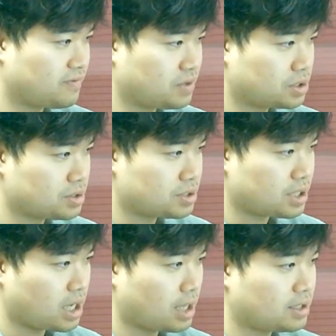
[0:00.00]

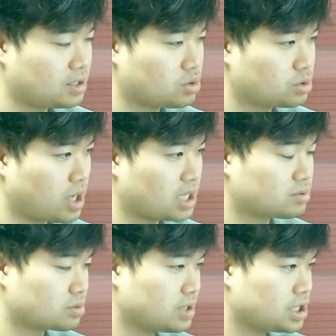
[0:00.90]
efficiency and digital
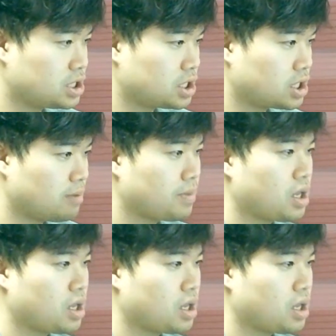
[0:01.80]
transformation.